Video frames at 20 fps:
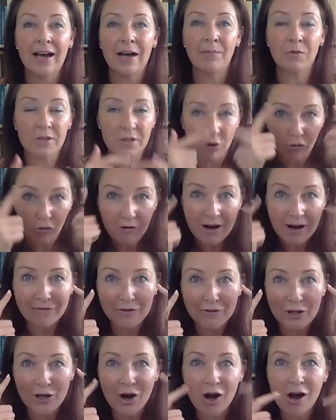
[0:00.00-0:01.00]
So great
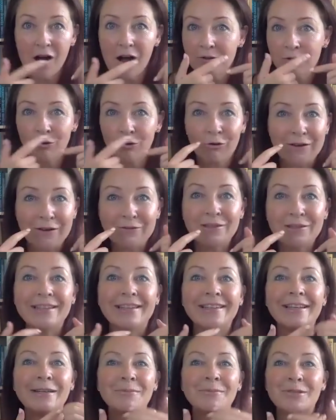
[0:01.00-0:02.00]
for the eyes, great for the
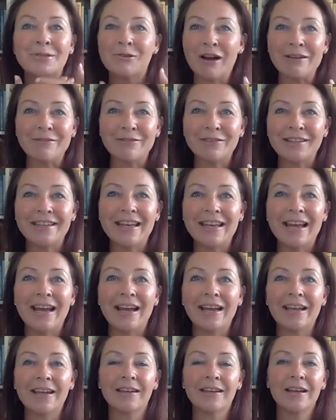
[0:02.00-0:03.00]
lips, great for the
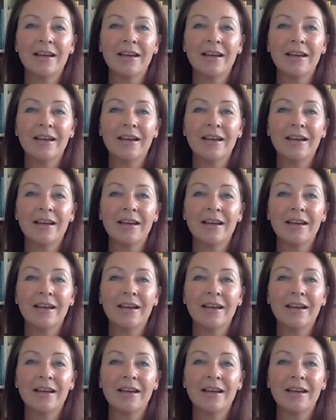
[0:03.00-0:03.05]
neck,